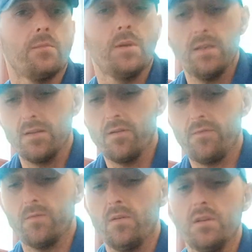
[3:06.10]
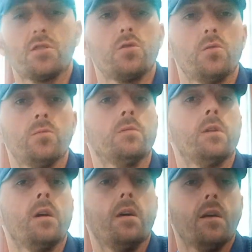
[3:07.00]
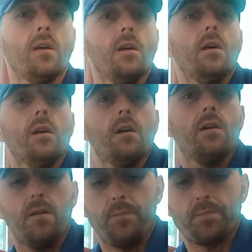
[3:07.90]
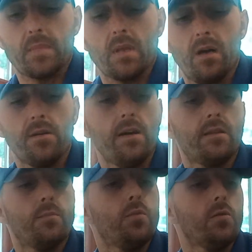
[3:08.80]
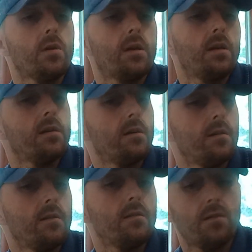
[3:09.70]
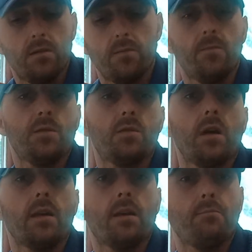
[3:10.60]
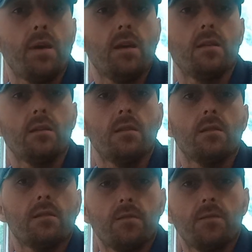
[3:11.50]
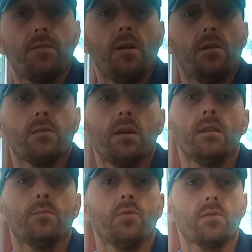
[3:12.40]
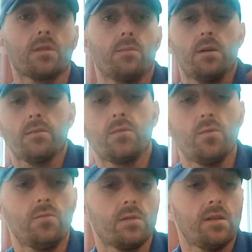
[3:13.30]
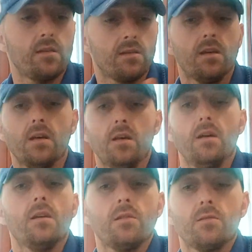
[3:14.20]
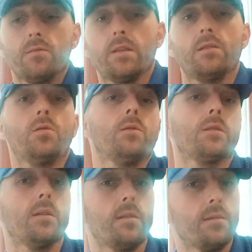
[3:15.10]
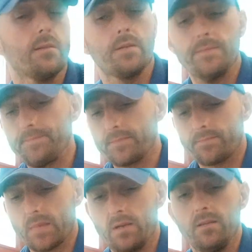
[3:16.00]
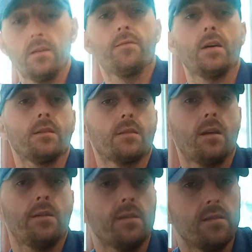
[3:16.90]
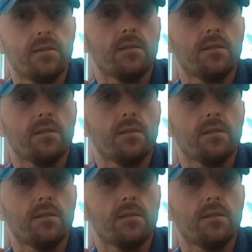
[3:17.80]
meaning of each rune. I read the book, which I barely found any books about runes. The druids didn't leave us any